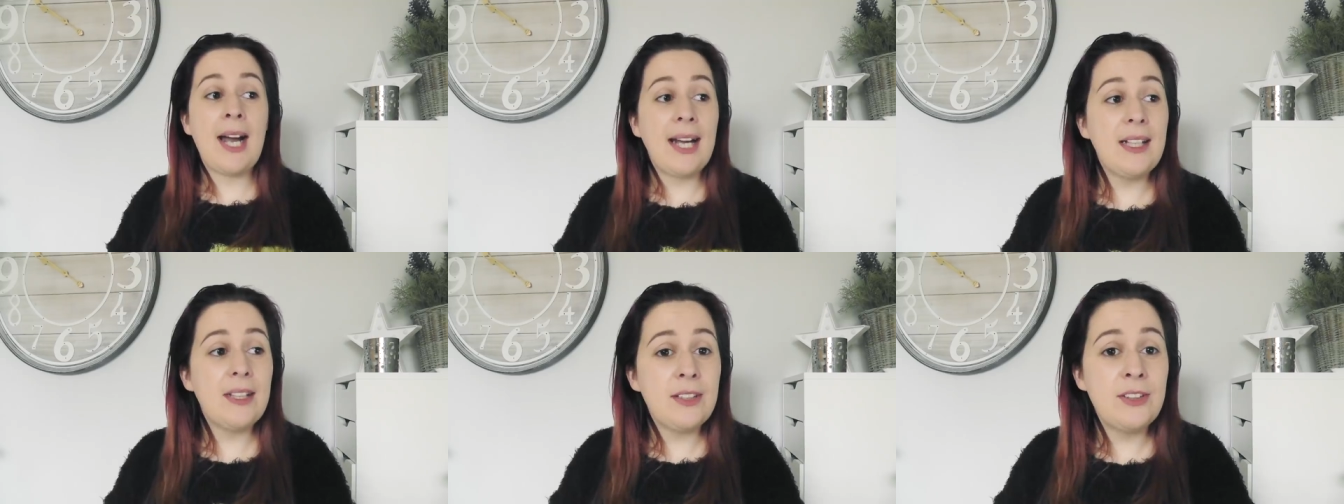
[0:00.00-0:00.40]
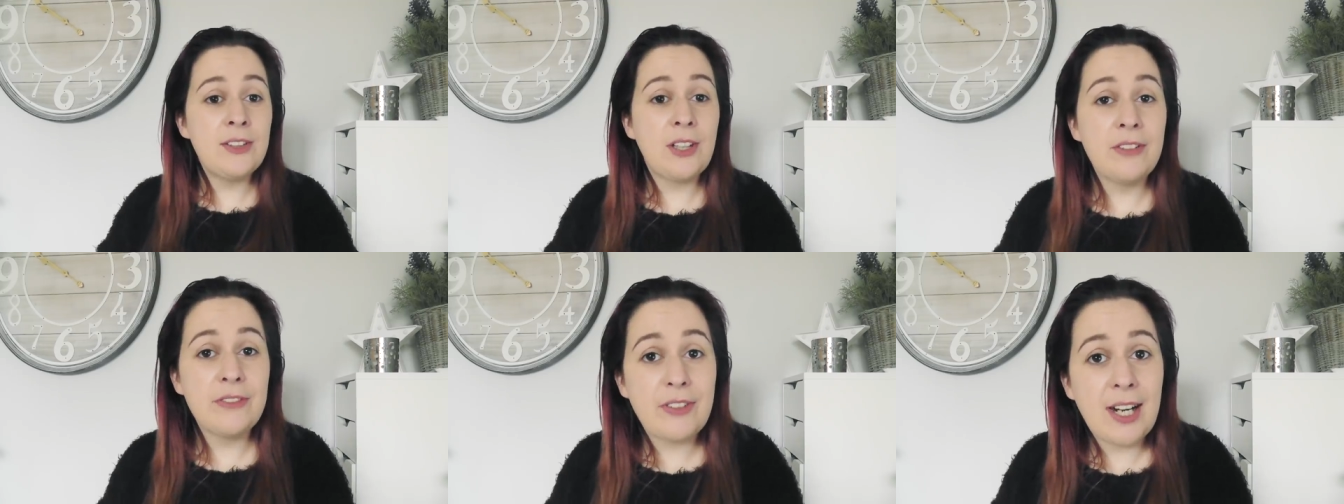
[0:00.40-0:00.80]

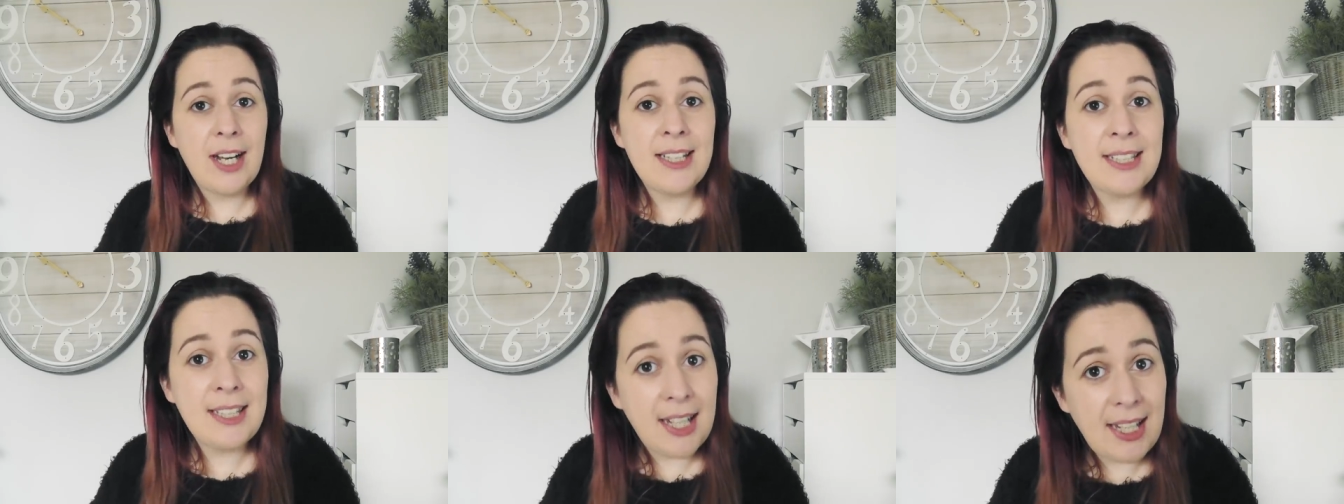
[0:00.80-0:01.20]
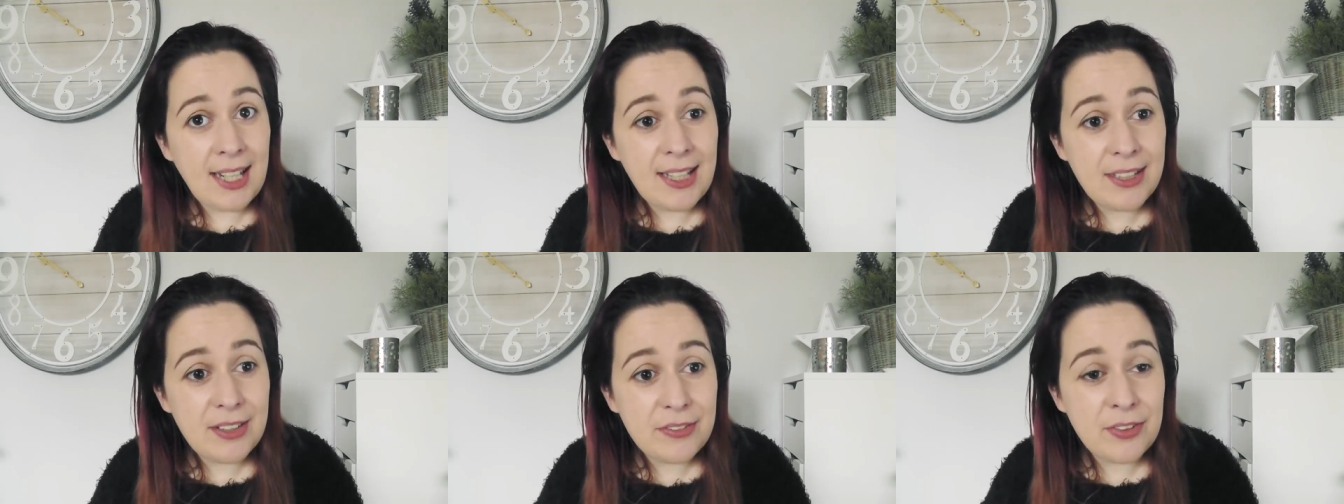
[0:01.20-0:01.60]
Ireland on Friday
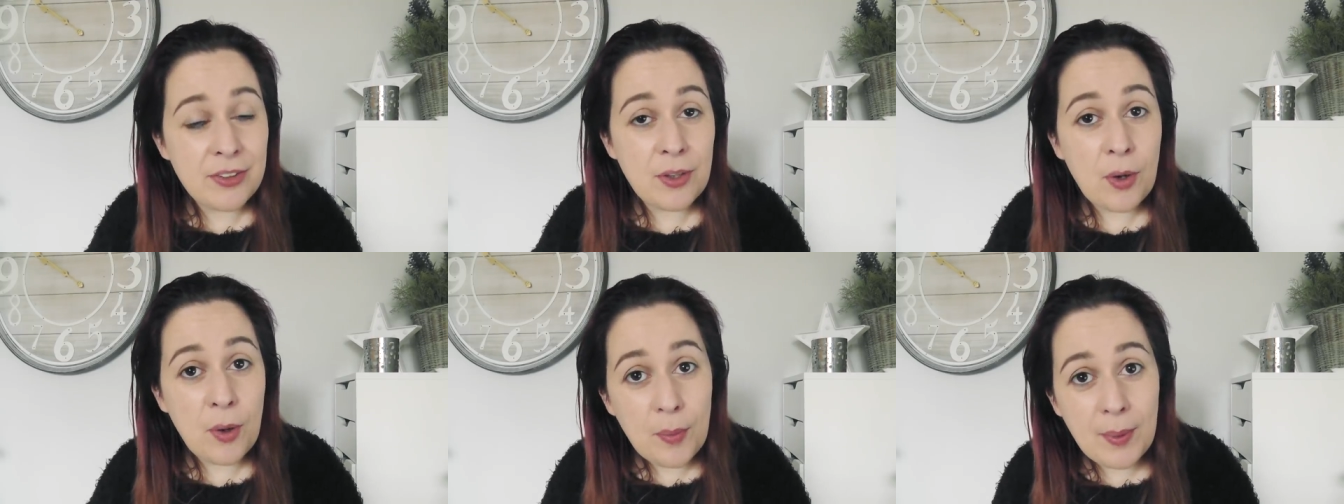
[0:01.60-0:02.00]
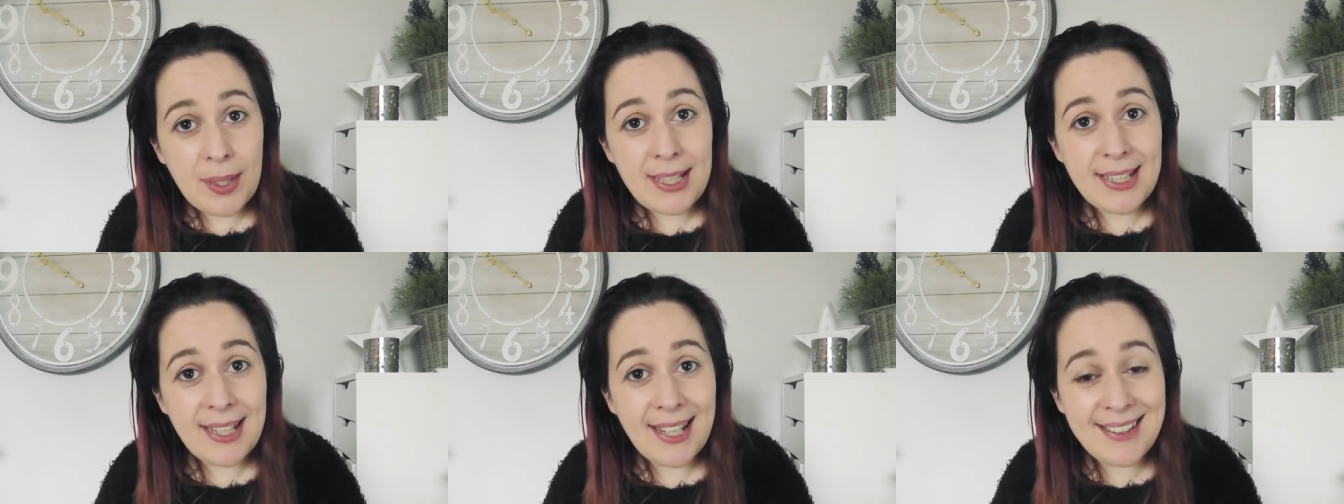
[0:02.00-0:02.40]
night for the whole
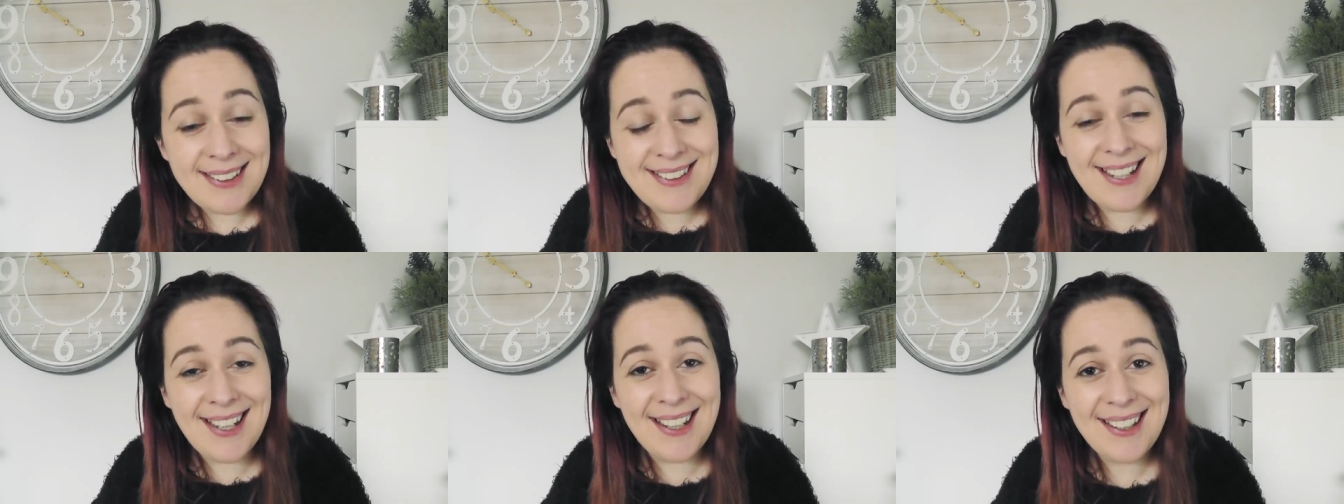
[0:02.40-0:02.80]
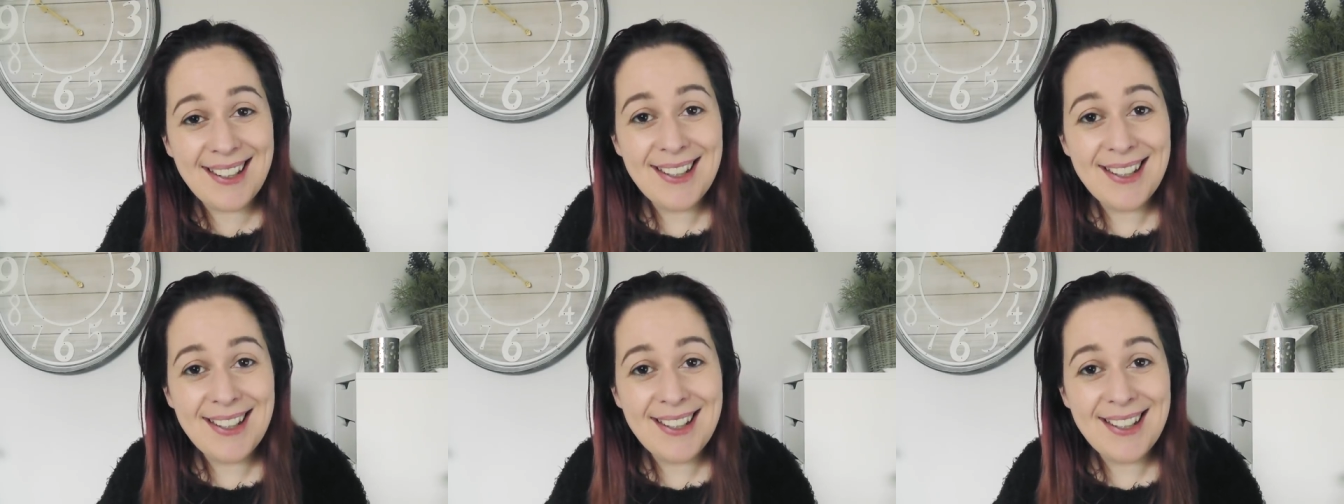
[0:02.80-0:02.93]
weekend